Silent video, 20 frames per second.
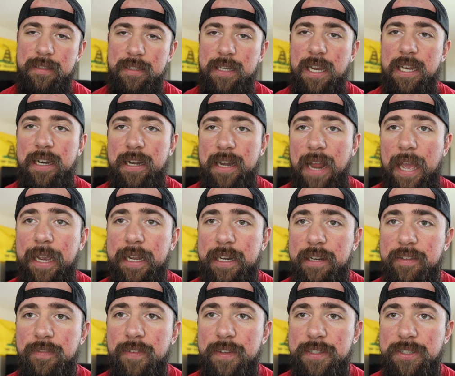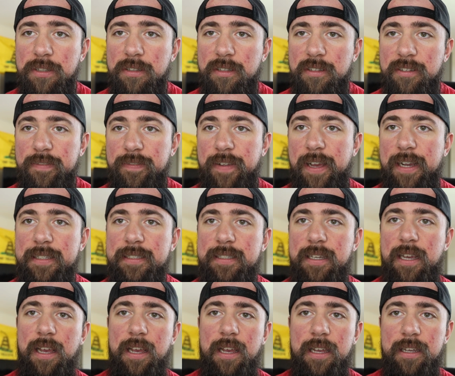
kind of negative physical effects,